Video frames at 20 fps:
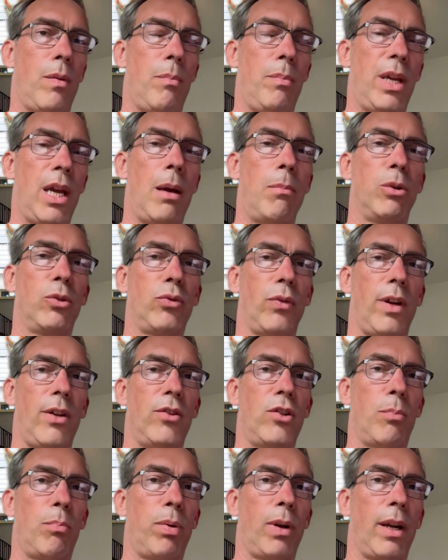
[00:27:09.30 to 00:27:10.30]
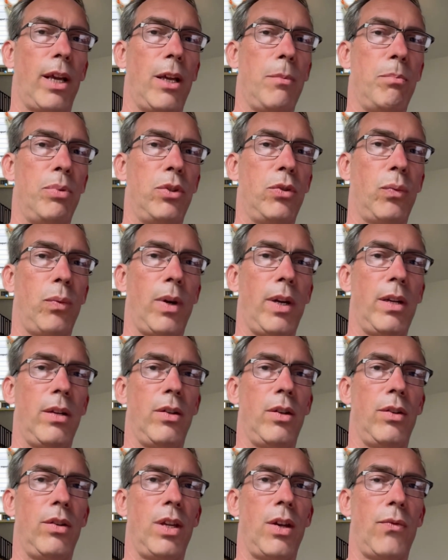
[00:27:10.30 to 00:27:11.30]
be able to interpolate
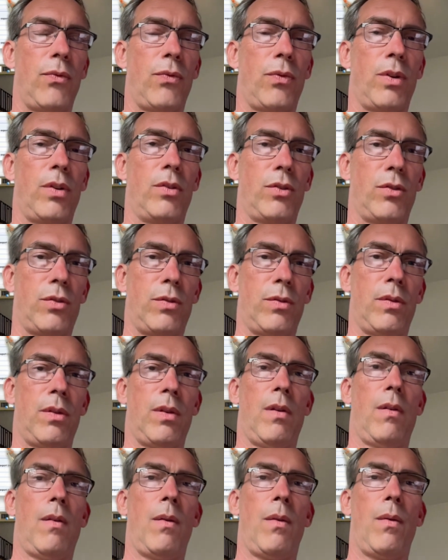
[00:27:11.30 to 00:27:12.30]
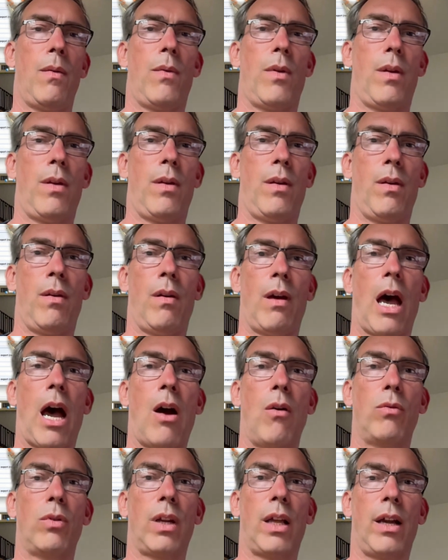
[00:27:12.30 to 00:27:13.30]
between the different
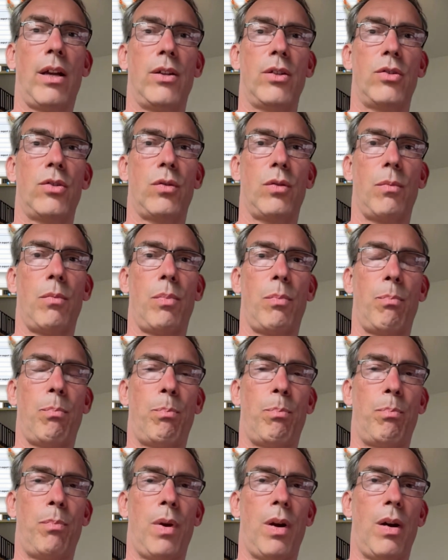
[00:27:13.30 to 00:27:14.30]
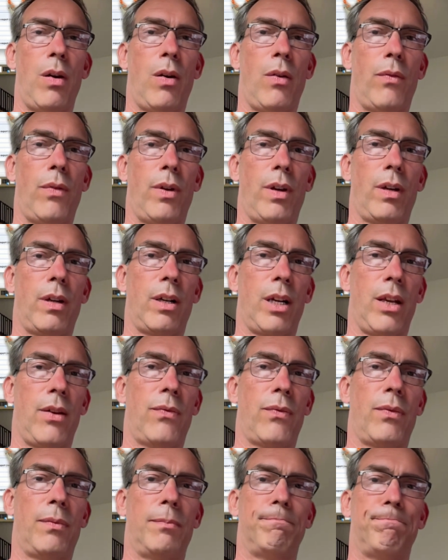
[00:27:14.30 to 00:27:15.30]
outlines of a
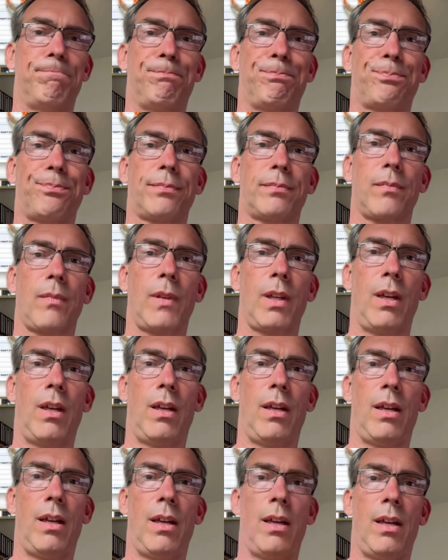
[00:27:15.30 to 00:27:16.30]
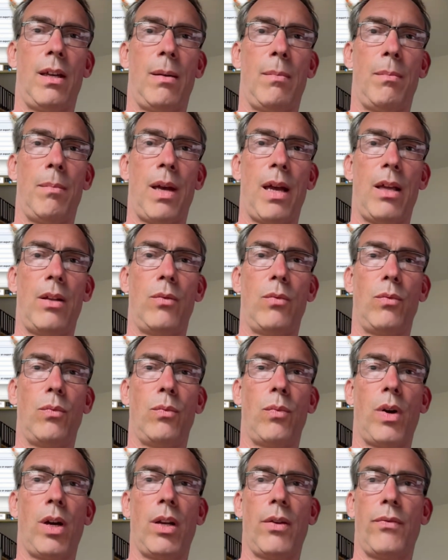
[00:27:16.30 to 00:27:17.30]
glyph.
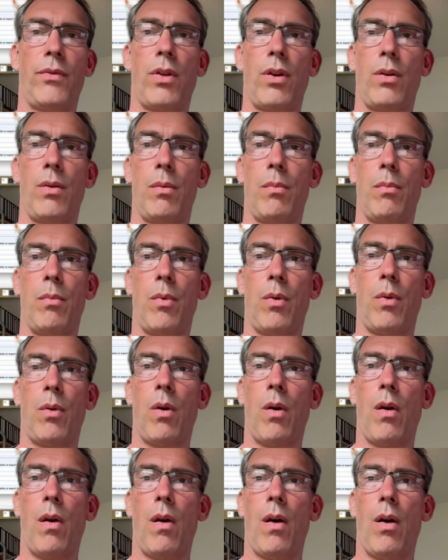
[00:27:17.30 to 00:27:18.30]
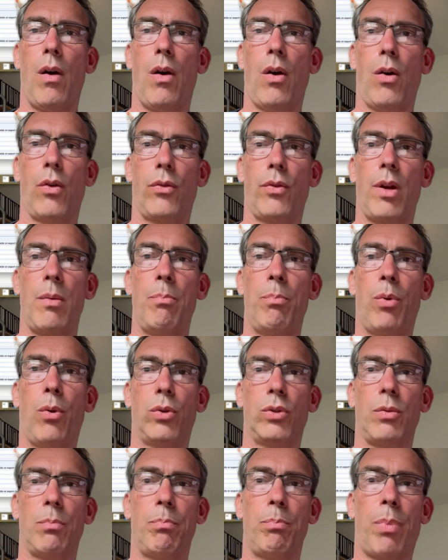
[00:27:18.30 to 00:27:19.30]
And one of the other
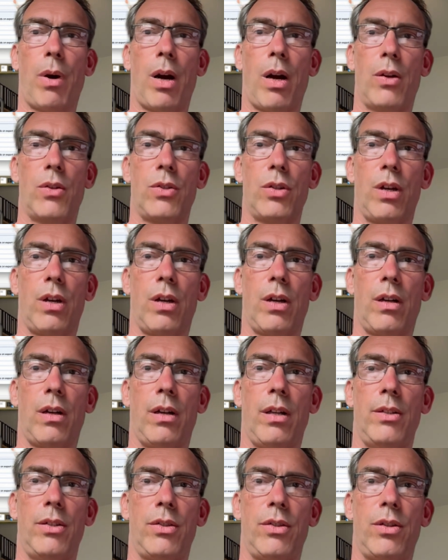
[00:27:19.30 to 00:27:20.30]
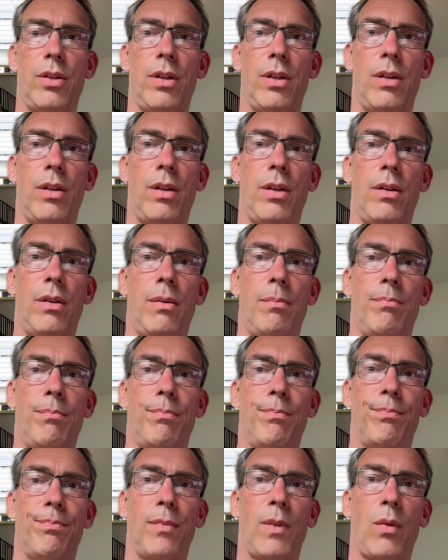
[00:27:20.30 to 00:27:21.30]
important parts is
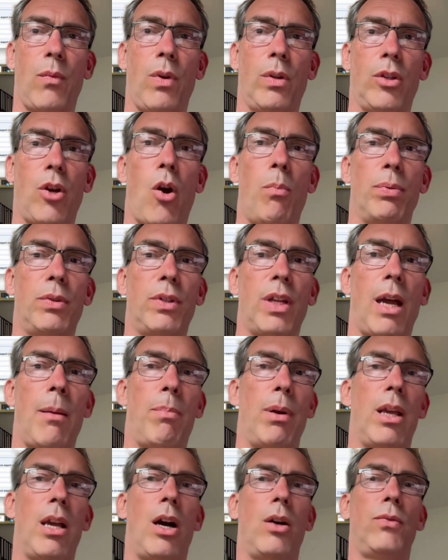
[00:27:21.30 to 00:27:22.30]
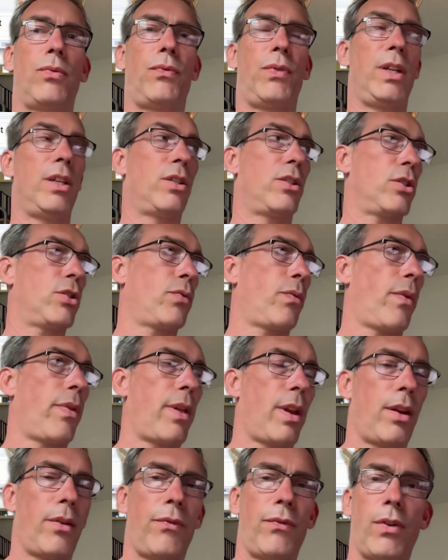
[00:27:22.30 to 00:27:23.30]
the OpenType layout features
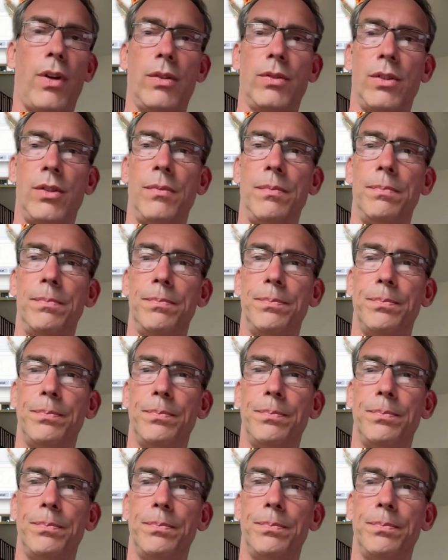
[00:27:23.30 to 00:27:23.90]
within a font.